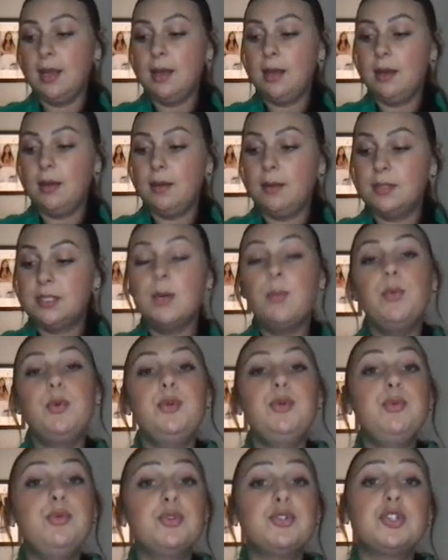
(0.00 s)
someone
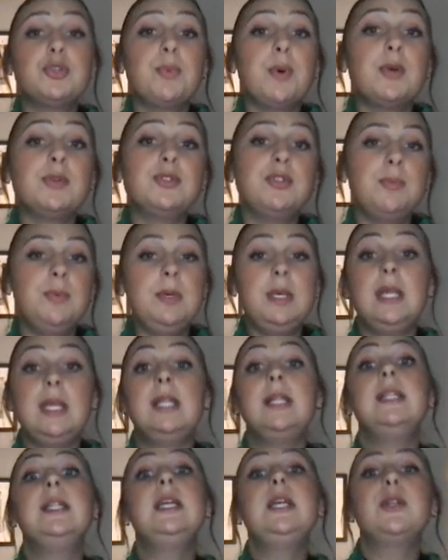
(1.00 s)
who is supposed to be a
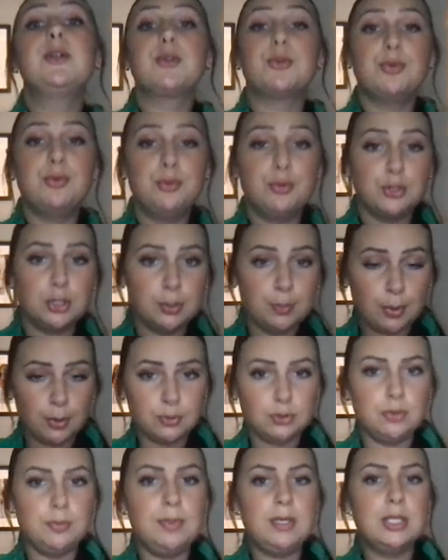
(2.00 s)
leader, who is supposed
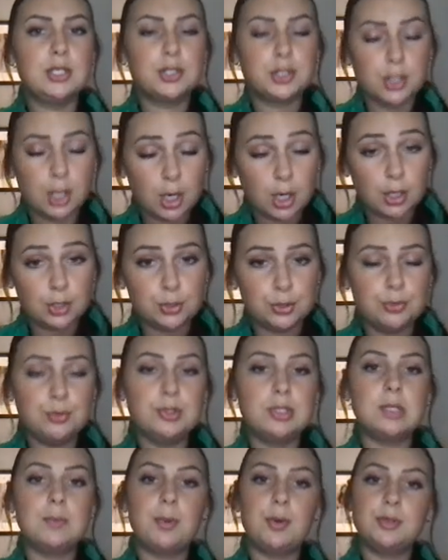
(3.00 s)
to be in charge, who is
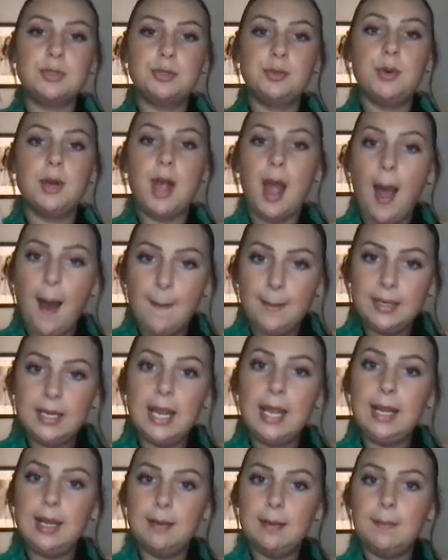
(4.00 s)
supposed to
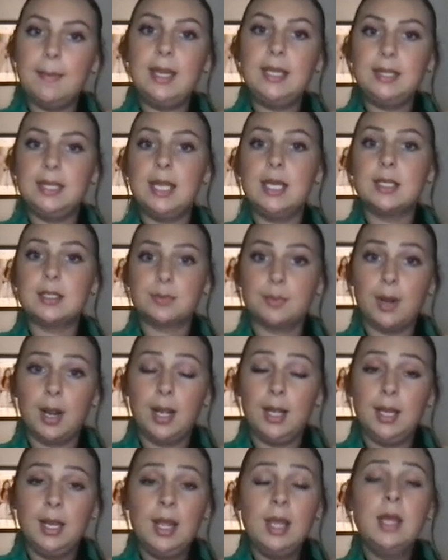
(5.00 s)
accommodate and make things
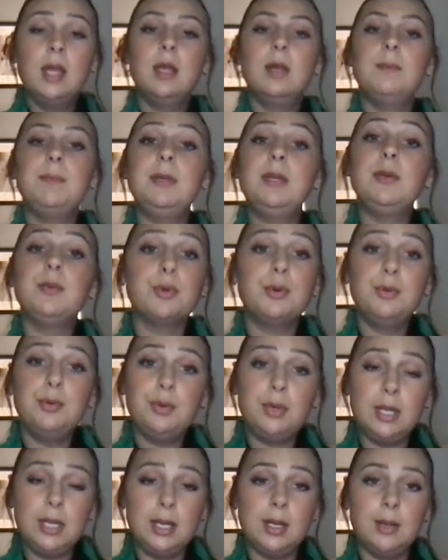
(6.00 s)
right, be rude
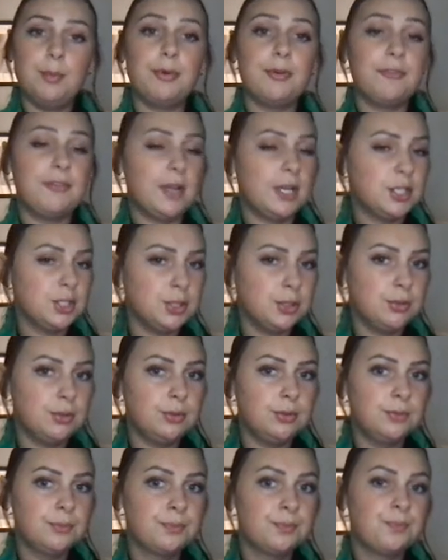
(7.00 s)
and
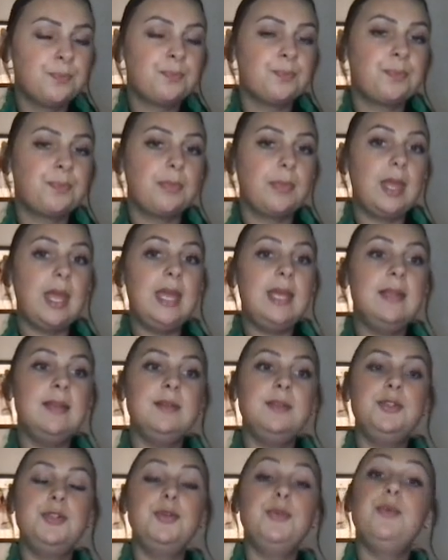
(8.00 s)
unprofessional
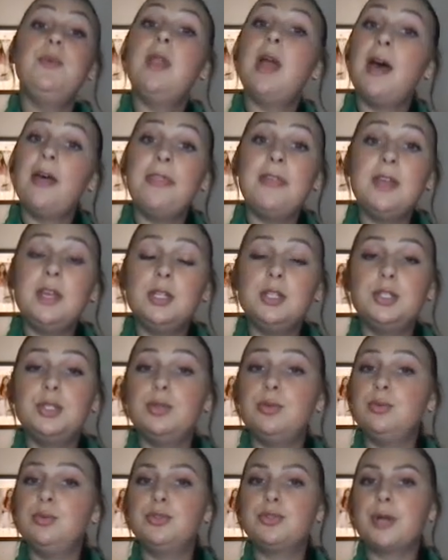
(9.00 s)
and do nothing
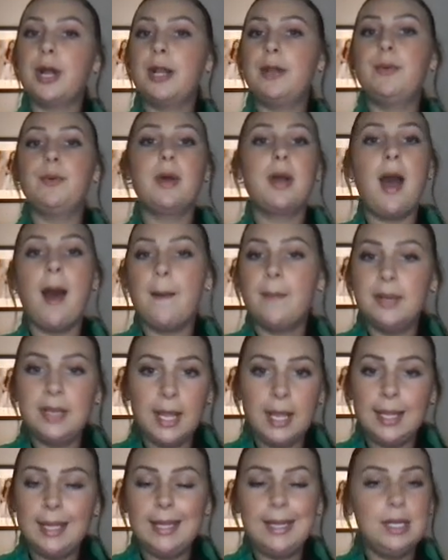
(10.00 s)
to try to
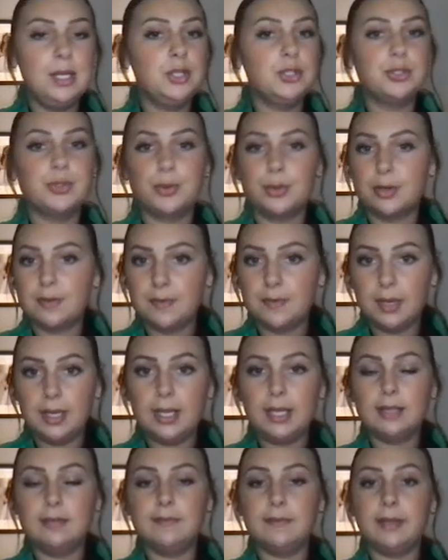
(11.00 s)
accommodate any sort of
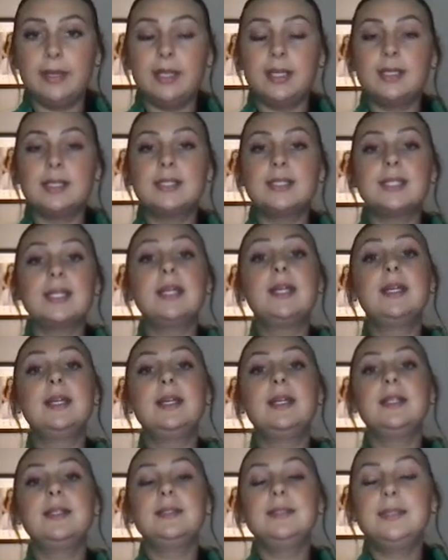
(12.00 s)
inconvenience,
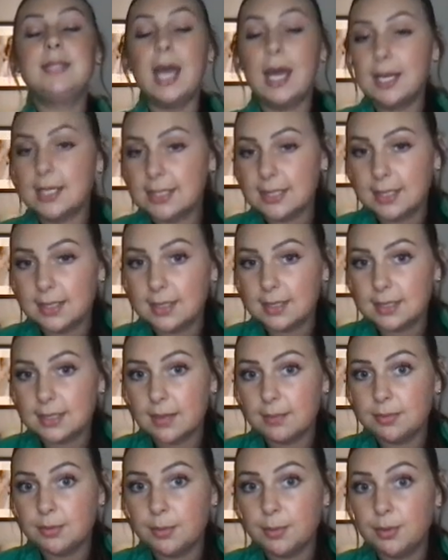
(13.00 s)
that is
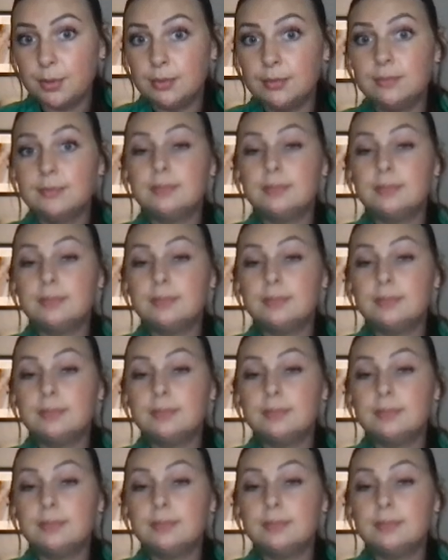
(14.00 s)
unacceptable.